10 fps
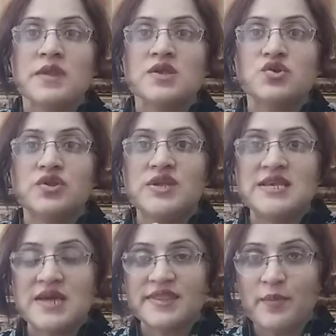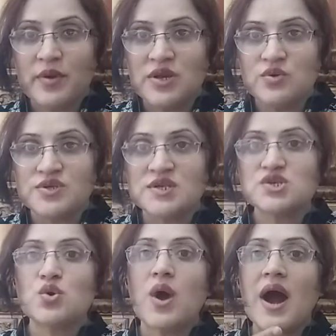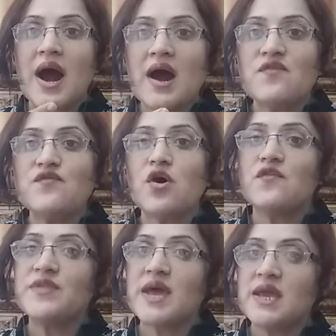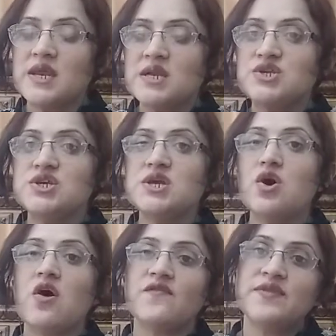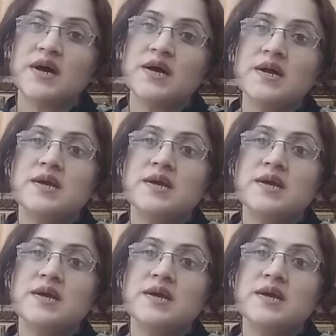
So these are the producers. So half of the energy of the